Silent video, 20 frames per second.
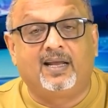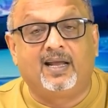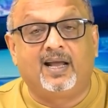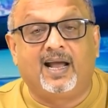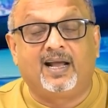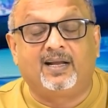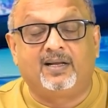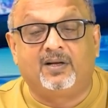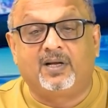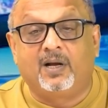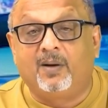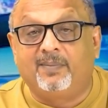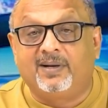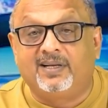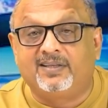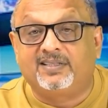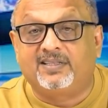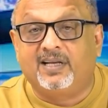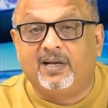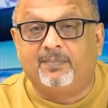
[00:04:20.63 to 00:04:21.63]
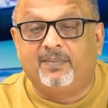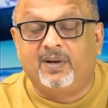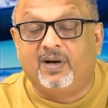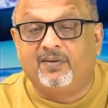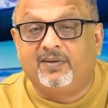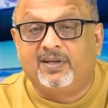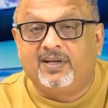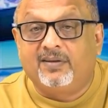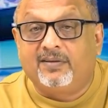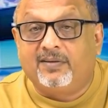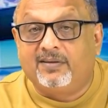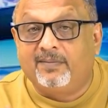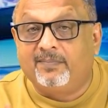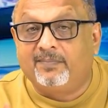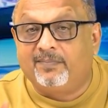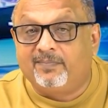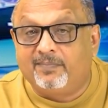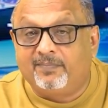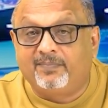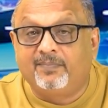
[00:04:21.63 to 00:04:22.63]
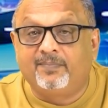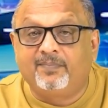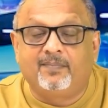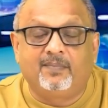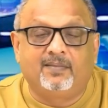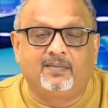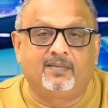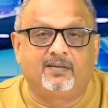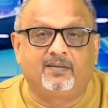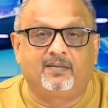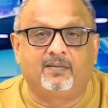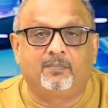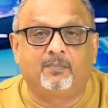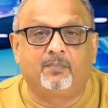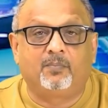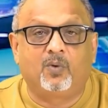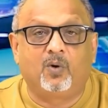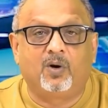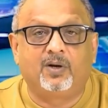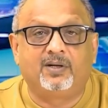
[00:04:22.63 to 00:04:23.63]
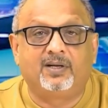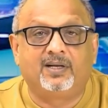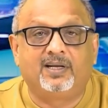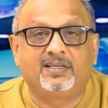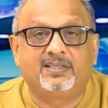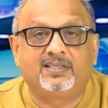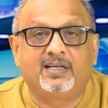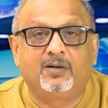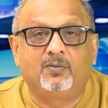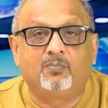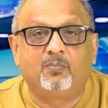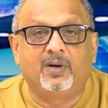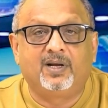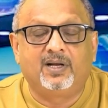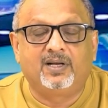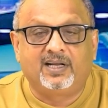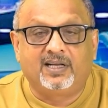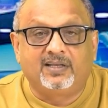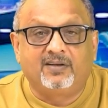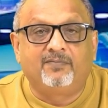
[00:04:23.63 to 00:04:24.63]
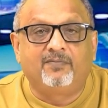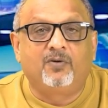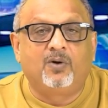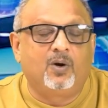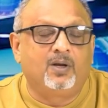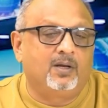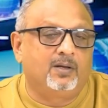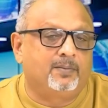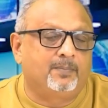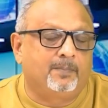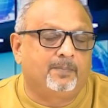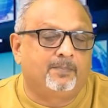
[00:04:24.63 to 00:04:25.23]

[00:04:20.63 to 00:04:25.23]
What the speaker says: and comments about it. What is it working for?